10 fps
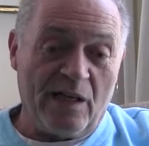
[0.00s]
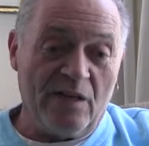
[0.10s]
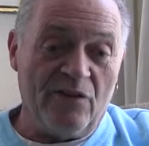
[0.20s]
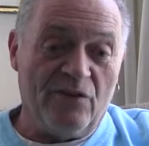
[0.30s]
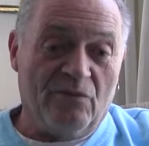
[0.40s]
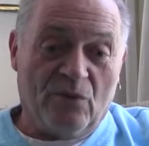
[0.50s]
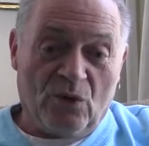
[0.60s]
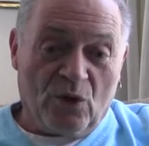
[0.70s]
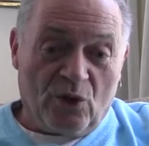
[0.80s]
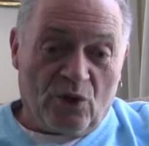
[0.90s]
men
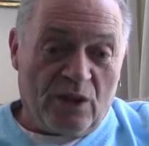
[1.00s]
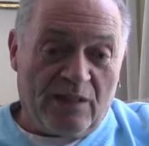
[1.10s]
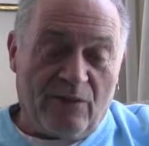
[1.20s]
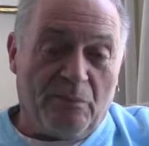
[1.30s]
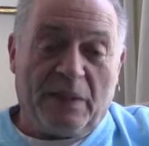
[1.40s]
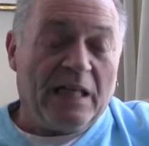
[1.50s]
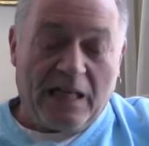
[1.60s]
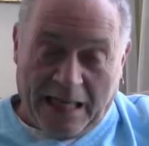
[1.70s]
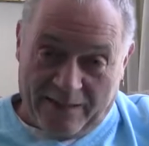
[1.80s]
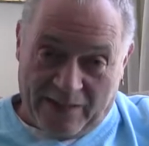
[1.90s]
could even
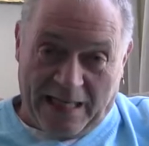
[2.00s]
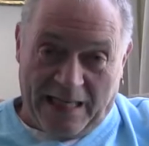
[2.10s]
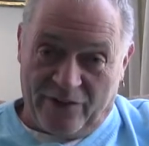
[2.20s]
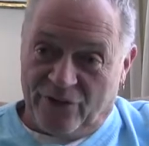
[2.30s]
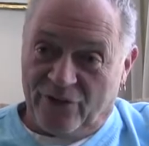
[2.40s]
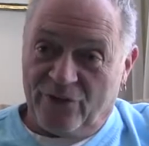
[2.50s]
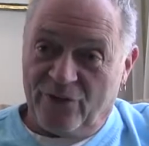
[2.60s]
be like that.